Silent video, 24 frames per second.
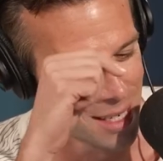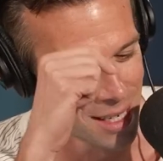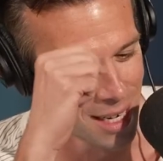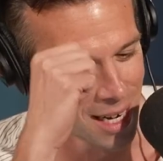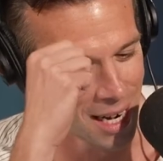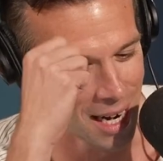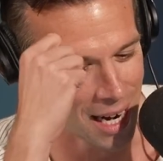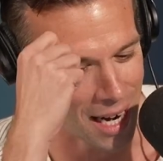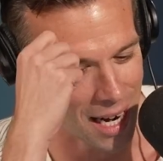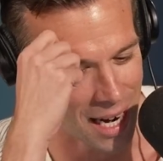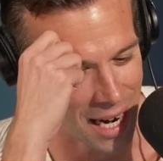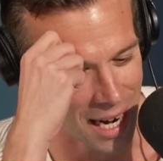
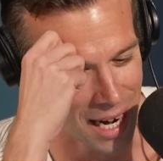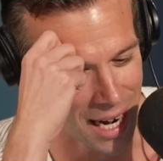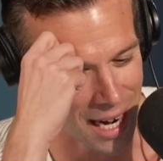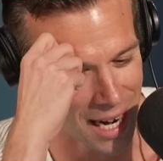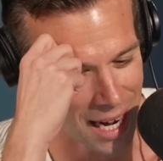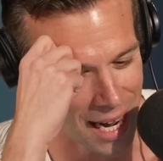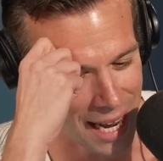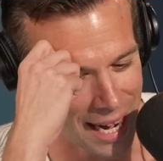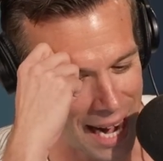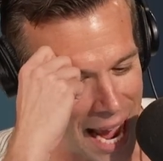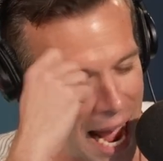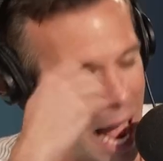
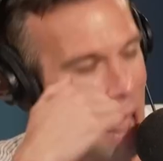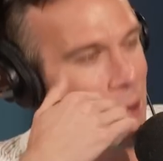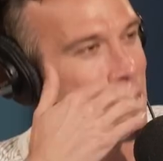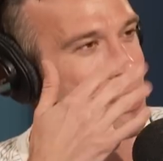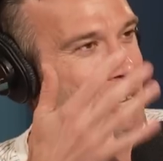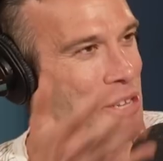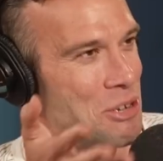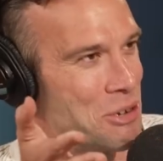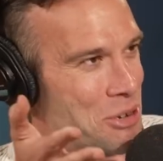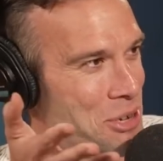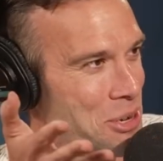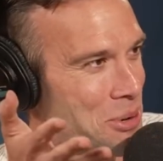how
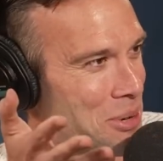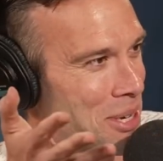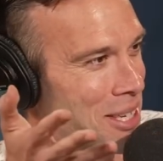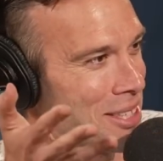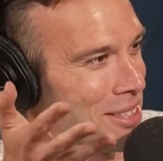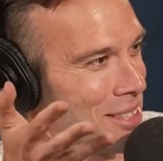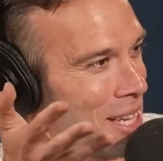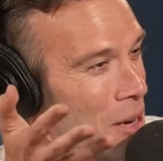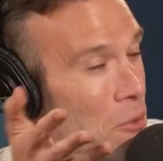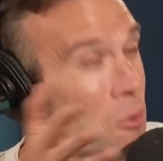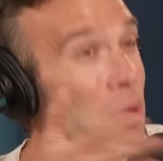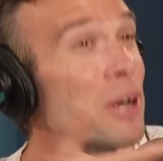did you do it?
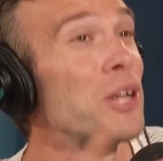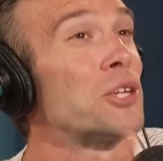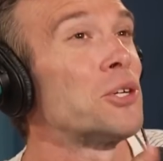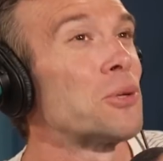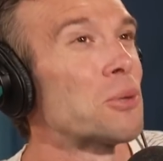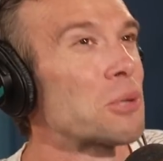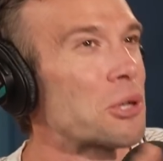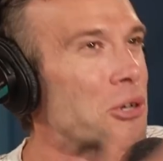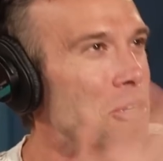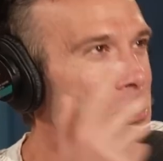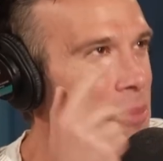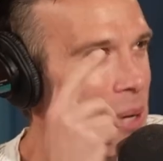And what did you
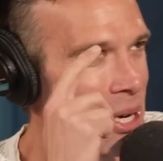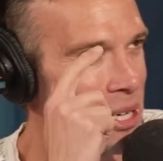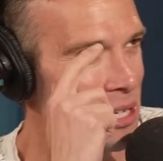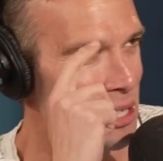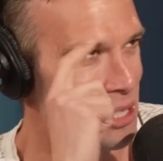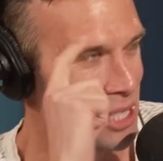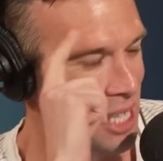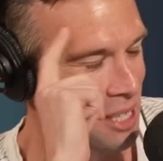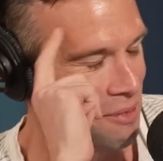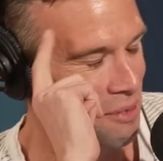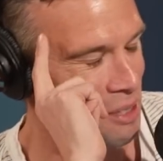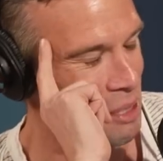learn about
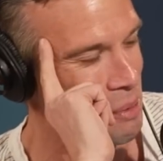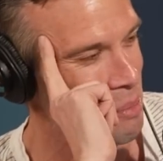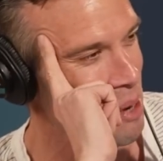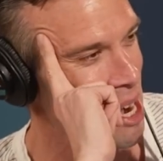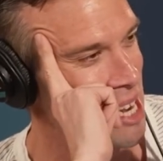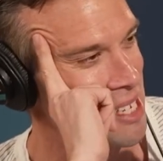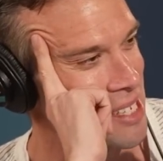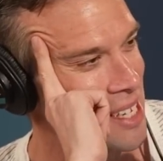yourself in the process?